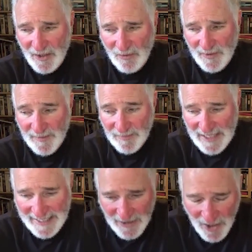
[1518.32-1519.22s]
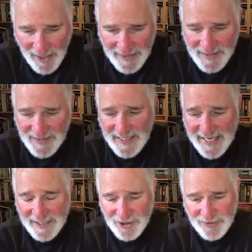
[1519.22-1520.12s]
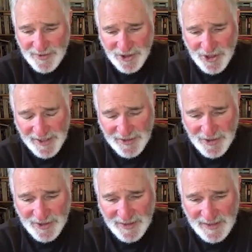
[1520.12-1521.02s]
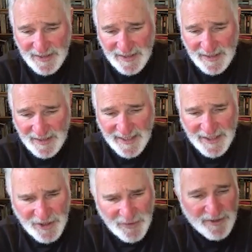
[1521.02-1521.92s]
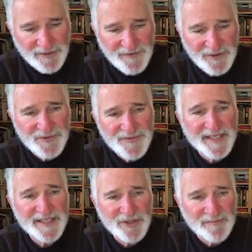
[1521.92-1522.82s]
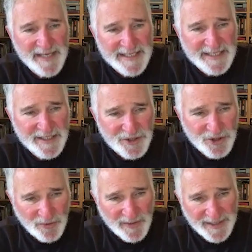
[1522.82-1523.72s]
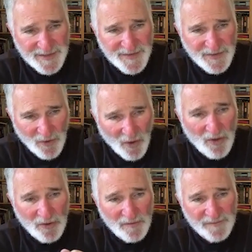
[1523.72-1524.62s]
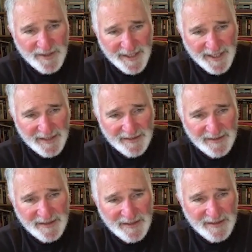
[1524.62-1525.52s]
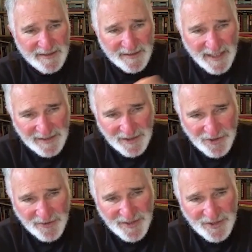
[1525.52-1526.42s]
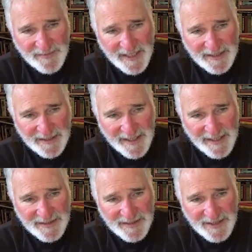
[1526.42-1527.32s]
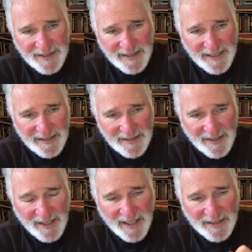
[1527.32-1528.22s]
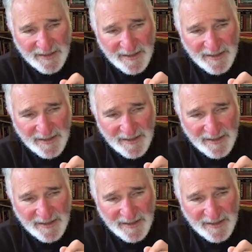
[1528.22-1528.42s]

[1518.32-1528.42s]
when the Black Caucus has asked you to change it, and you refuse, then you're making a choice all over again. Not the choice you made in 1889,